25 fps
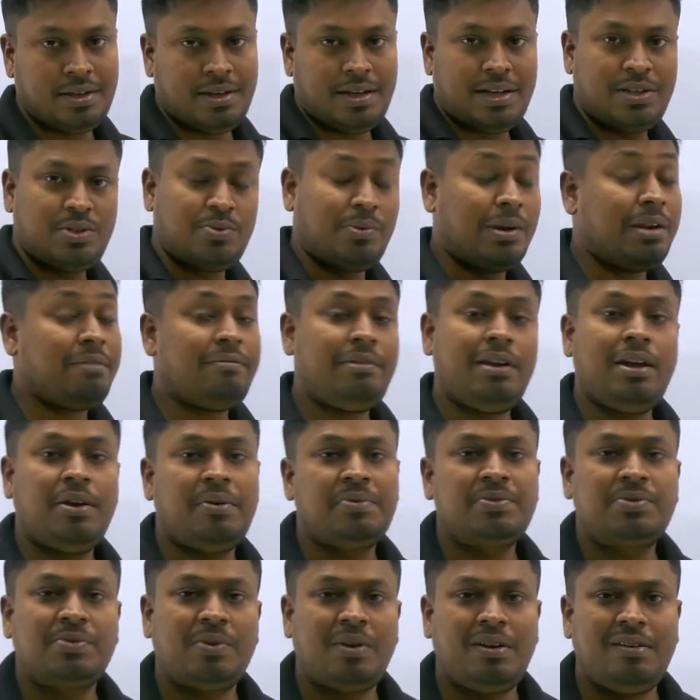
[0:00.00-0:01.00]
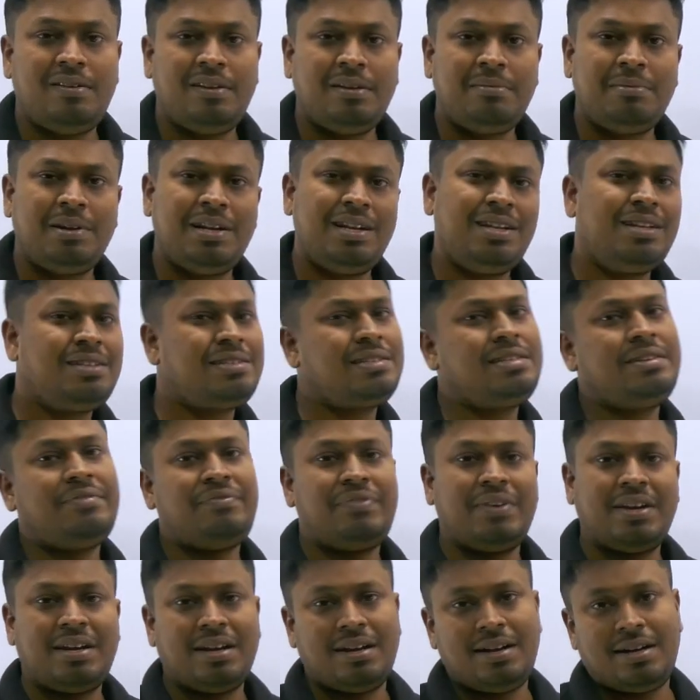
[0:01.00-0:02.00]
It's one way of solving, but it is
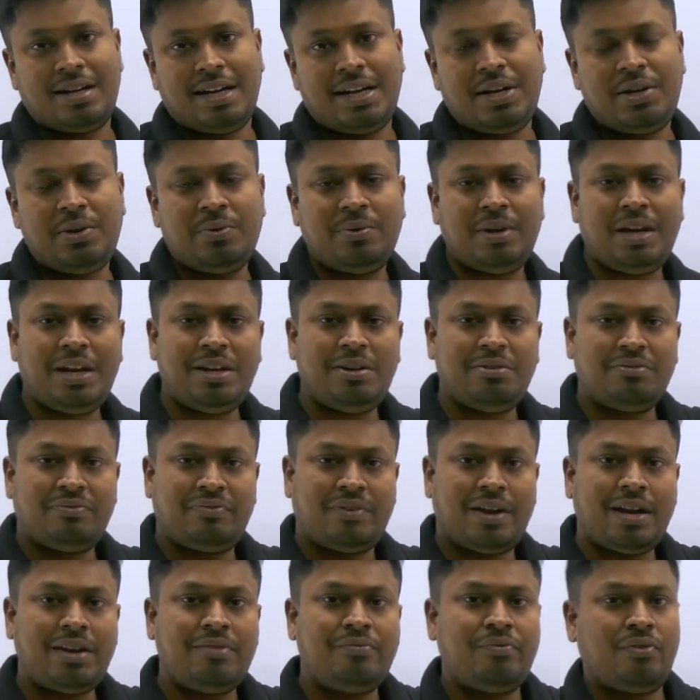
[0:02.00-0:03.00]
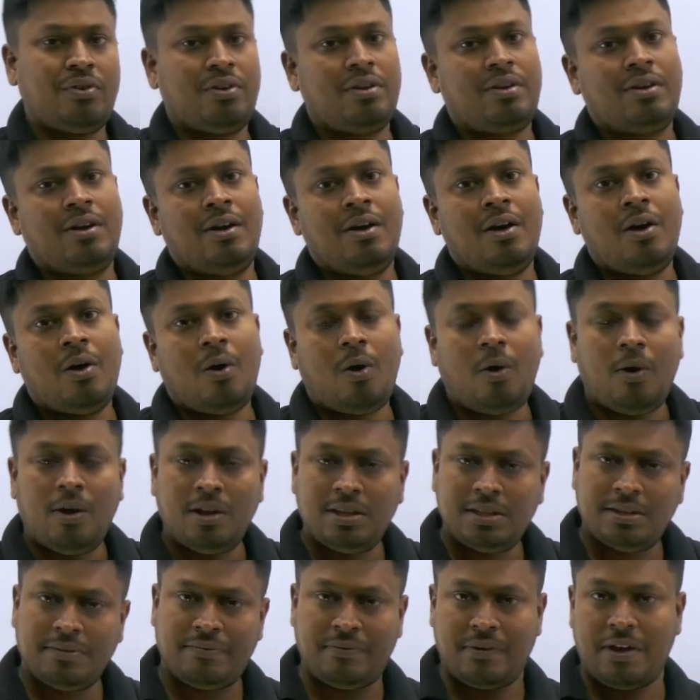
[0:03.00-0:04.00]
difficult, right? You need to find for
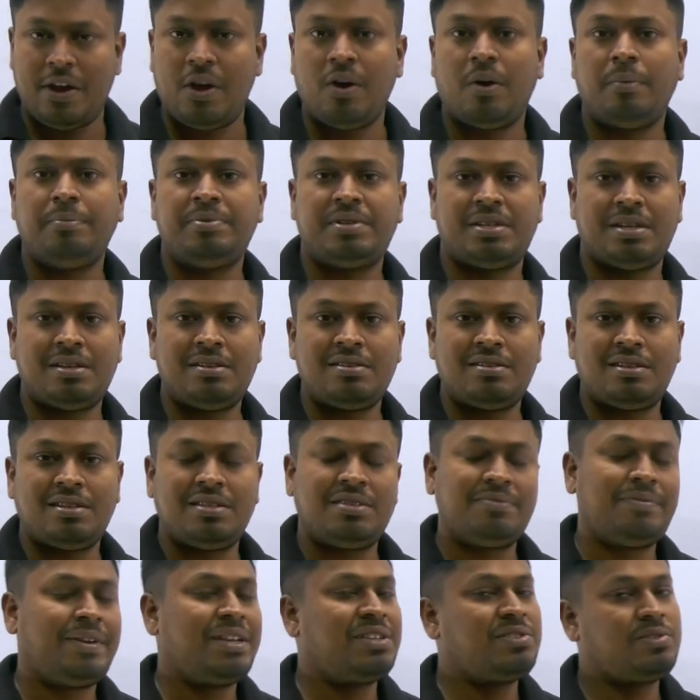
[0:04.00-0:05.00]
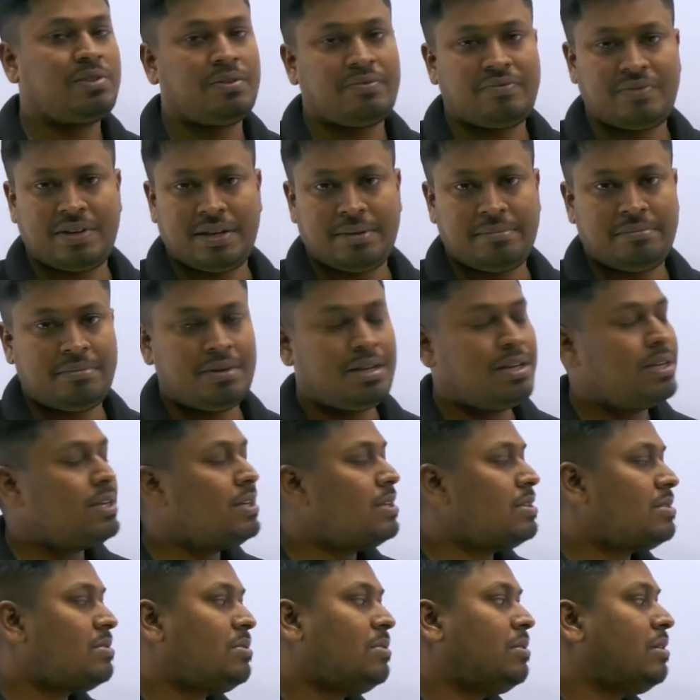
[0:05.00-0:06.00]
all the five options. It's waste of time.
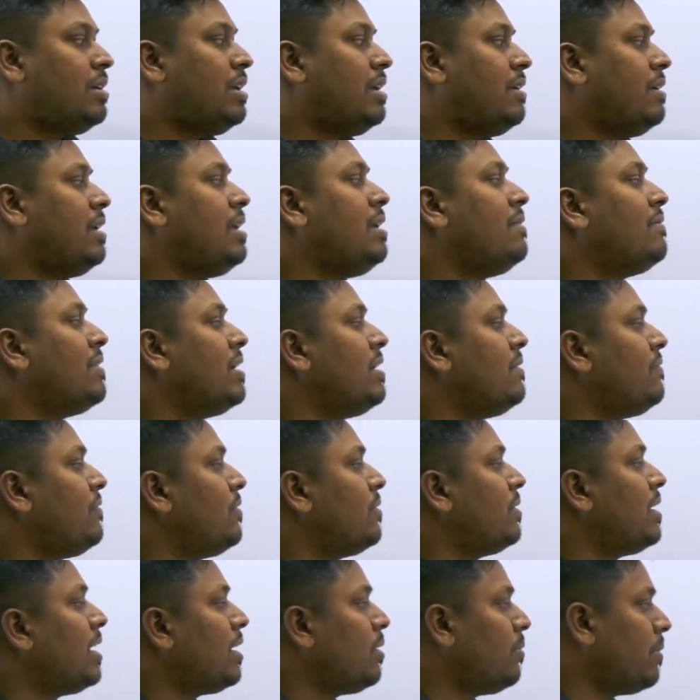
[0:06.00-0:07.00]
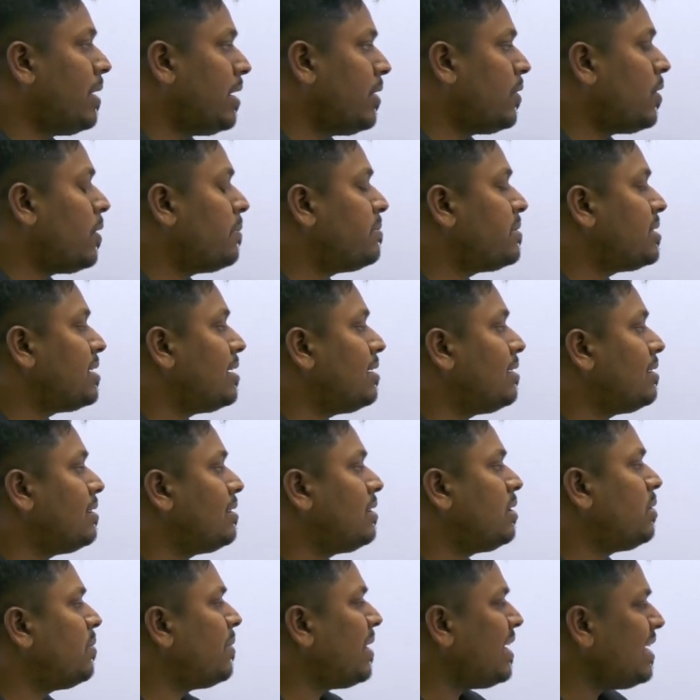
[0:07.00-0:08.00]
So even if you take one
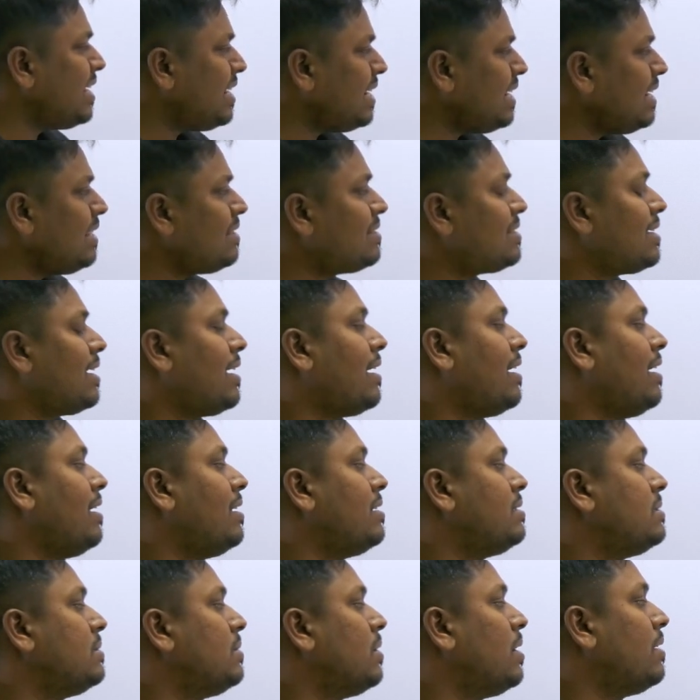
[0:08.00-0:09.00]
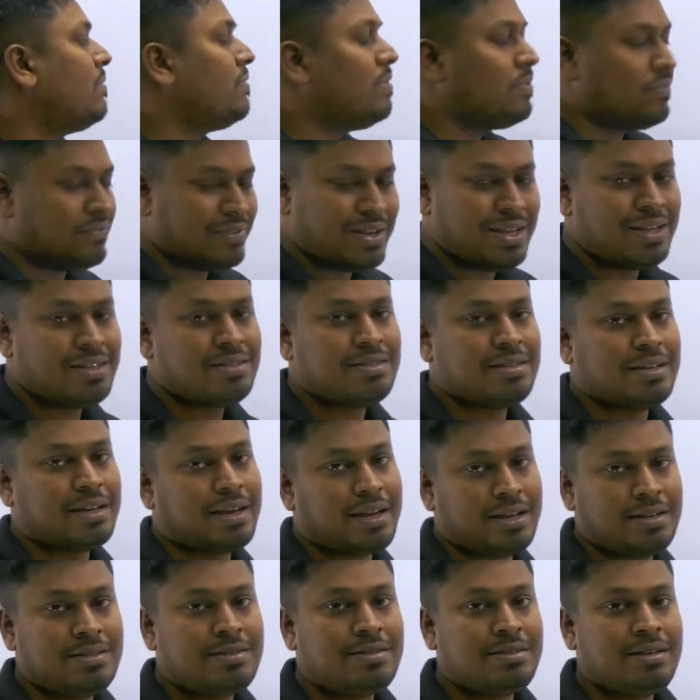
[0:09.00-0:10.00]
option 20 seconds or 15
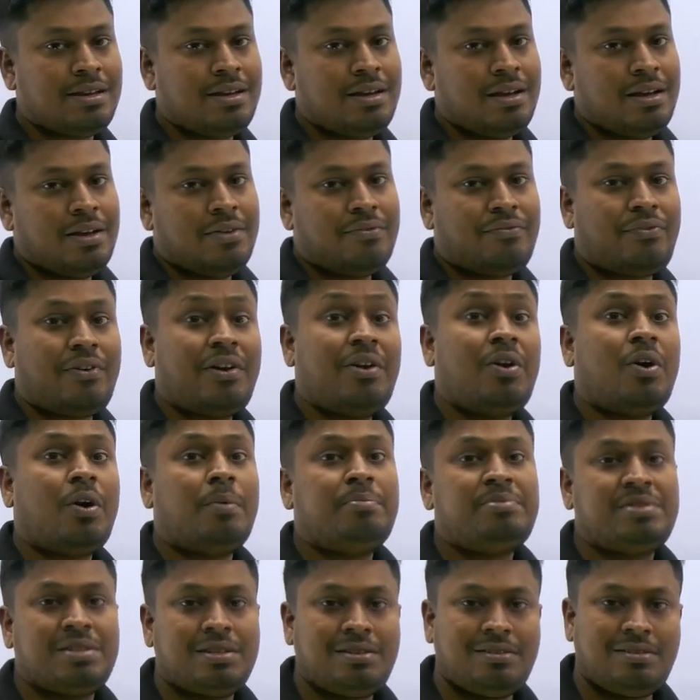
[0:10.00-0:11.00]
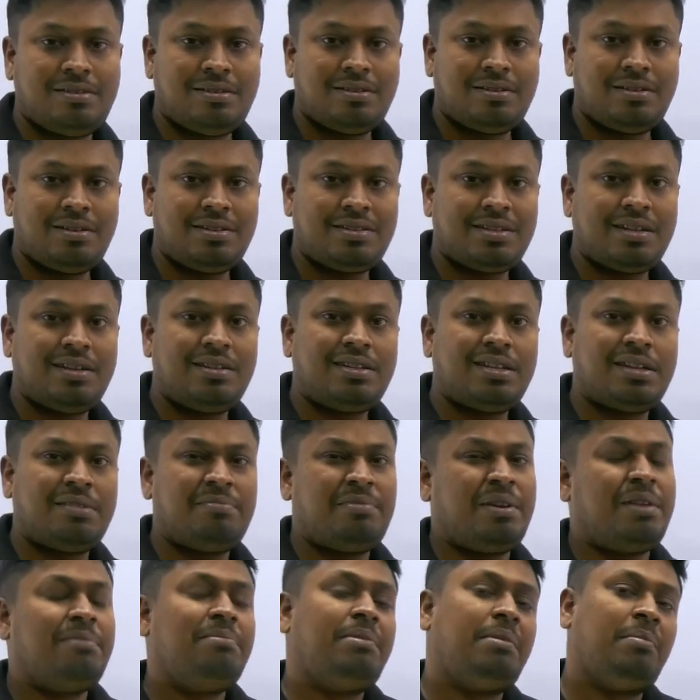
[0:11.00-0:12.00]
seconds, five option resultant
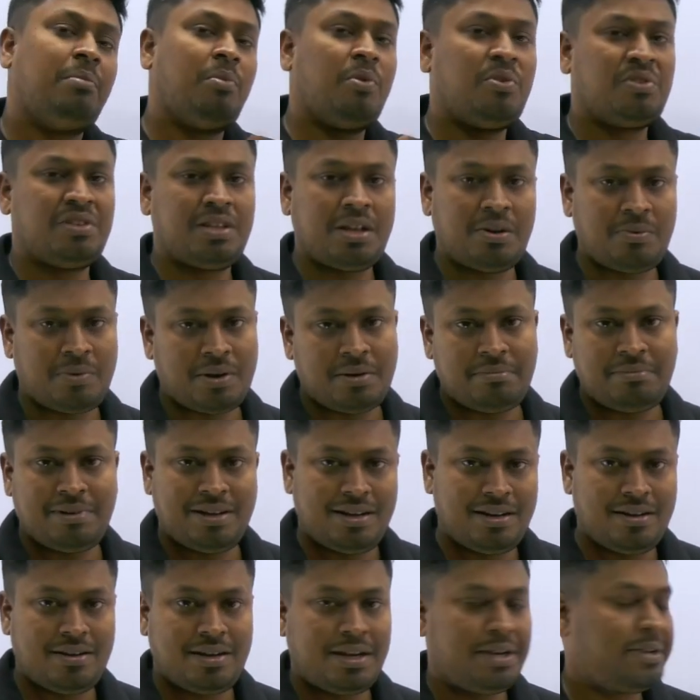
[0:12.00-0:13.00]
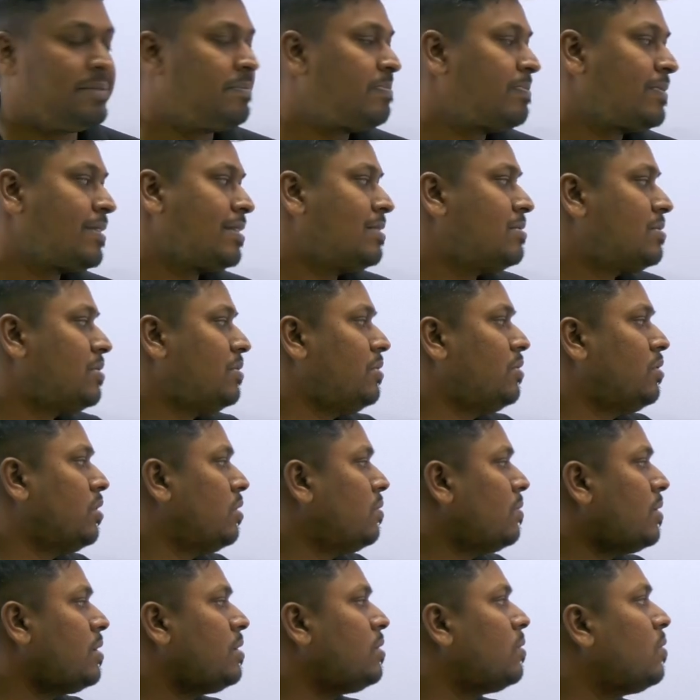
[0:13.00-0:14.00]
might be more than 1 minute, right? So you don't
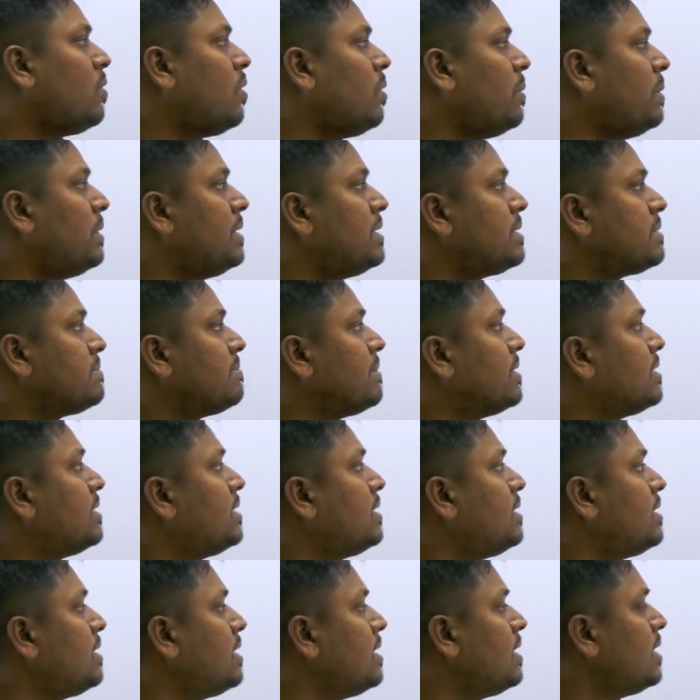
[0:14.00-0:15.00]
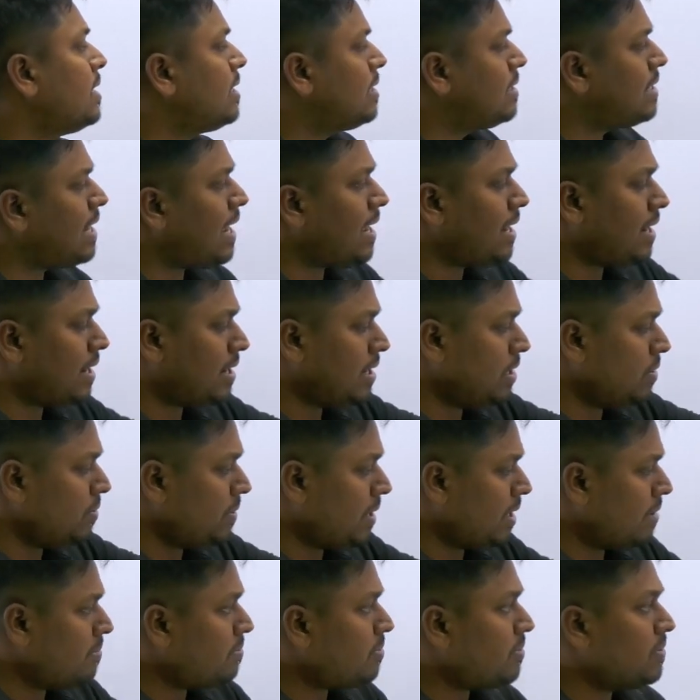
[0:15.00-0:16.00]
want to go with this method. Directly you
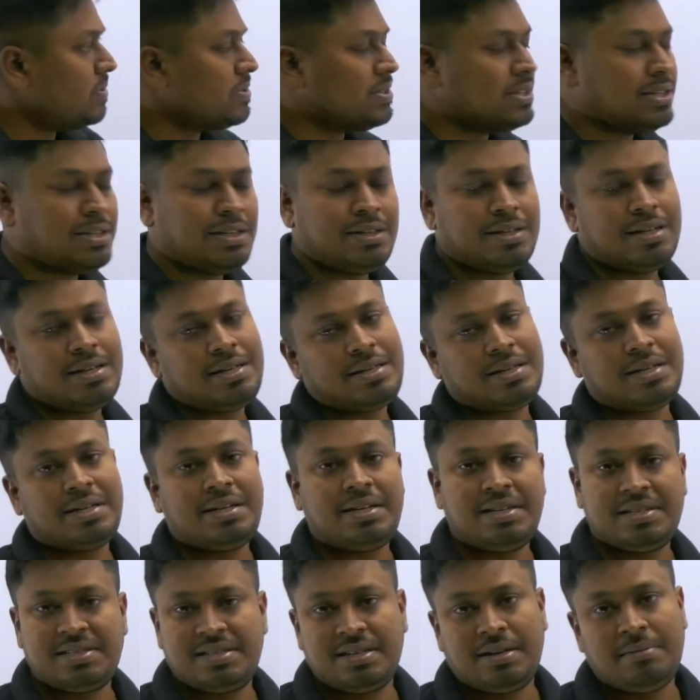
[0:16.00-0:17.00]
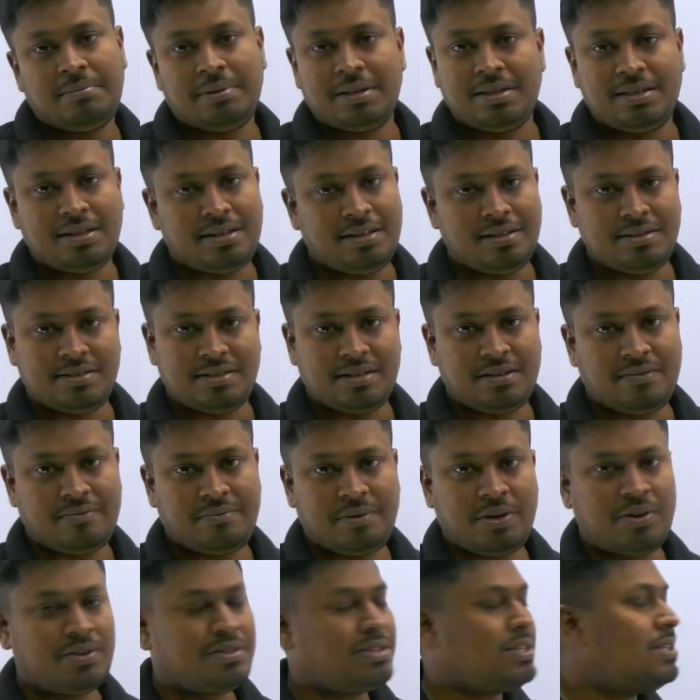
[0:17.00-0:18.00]
can proceed in a traditional method itself,
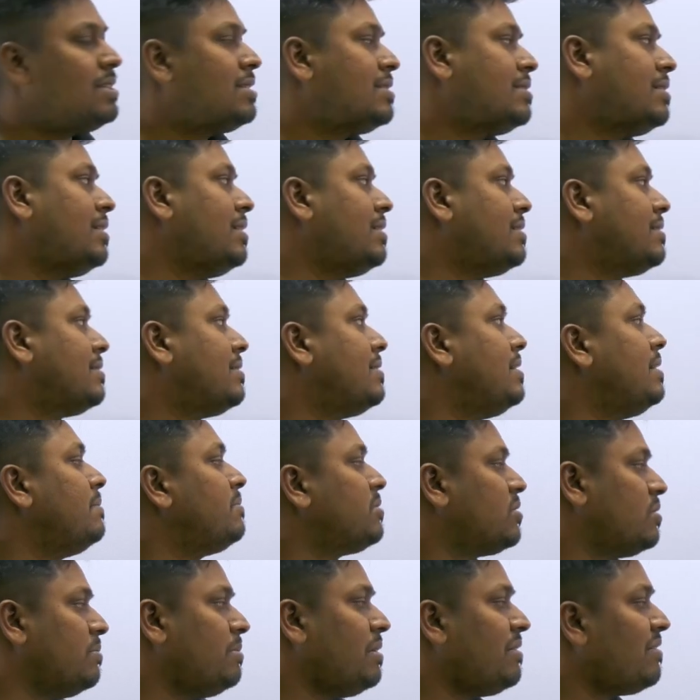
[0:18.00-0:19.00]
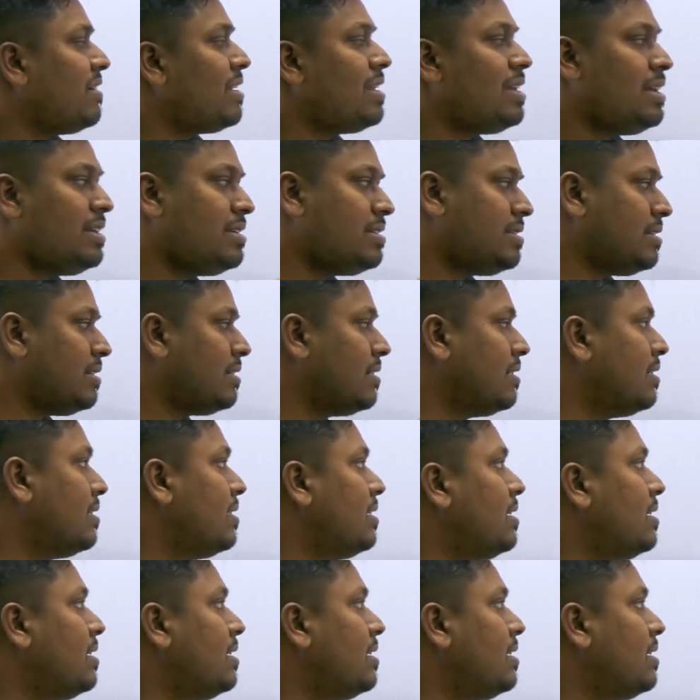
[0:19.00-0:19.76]
because it seems to be very easy.